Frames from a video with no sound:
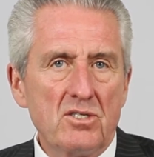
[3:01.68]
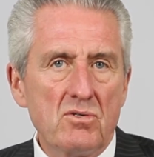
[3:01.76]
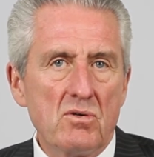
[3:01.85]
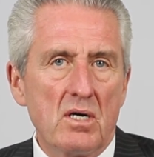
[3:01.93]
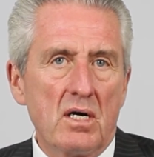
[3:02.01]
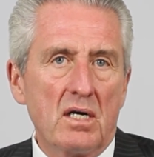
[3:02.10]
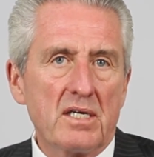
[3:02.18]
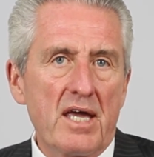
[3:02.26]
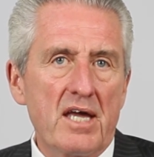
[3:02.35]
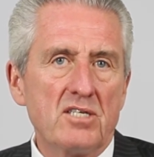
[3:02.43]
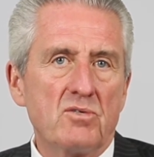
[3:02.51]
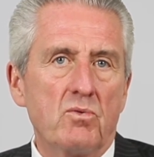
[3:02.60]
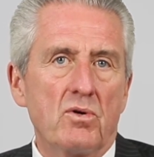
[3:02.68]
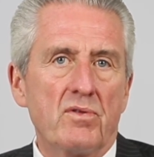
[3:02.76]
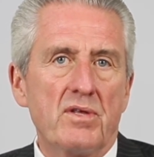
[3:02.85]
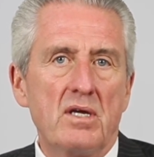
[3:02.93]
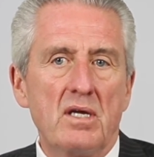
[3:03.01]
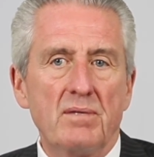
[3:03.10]
to a case where
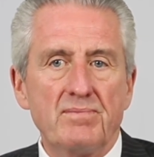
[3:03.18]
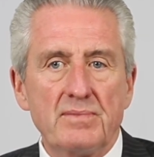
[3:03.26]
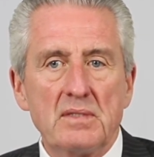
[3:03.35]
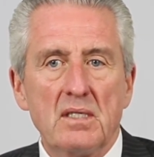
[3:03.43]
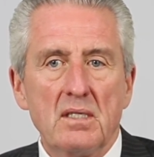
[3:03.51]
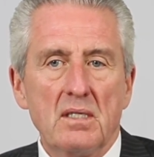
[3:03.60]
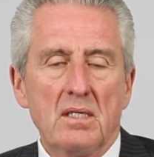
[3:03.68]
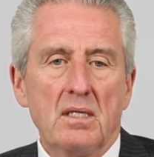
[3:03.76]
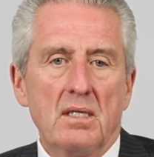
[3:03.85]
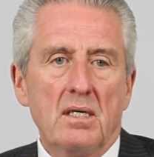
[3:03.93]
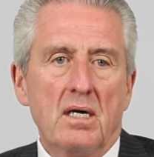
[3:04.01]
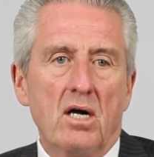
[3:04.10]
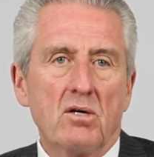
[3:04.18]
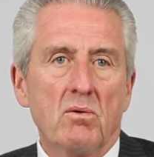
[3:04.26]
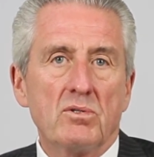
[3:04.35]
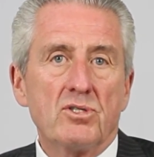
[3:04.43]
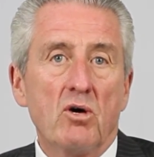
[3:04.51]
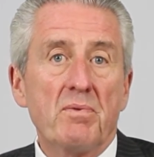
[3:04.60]
the
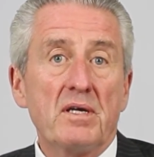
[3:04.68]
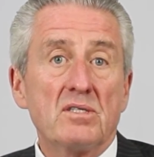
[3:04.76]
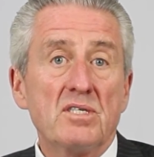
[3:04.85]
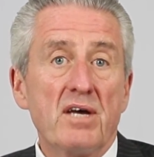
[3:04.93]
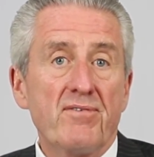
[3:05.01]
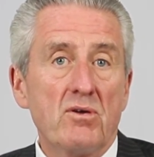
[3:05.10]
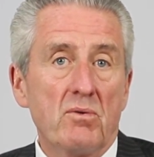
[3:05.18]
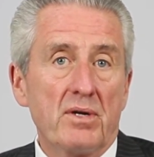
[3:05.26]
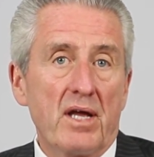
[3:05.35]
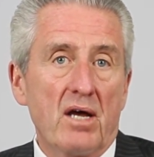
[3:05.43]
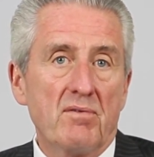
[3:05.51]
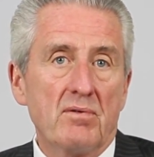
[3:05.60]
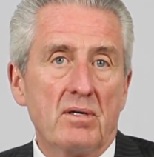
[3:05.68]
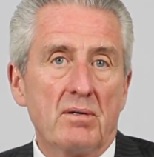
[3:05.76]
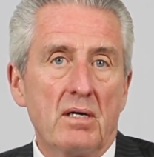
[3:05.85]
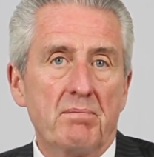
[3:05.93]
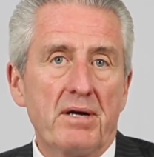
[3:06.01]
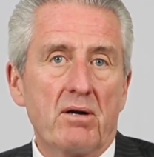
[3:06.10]
uncle was hoping his nephew would have
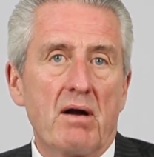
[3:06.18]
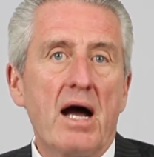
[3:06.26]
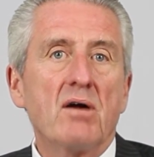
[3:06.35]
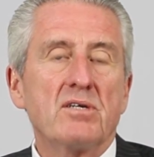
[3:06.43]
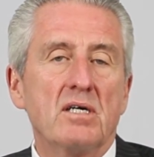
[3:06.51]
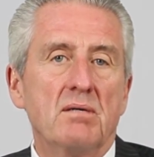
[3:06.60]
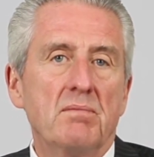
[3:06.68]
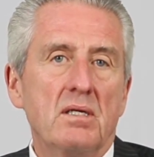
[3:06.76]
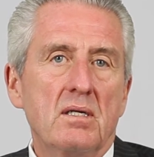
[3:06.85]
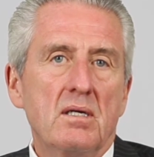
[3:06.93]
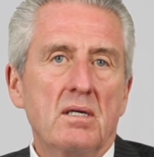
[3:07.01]
a better outcome,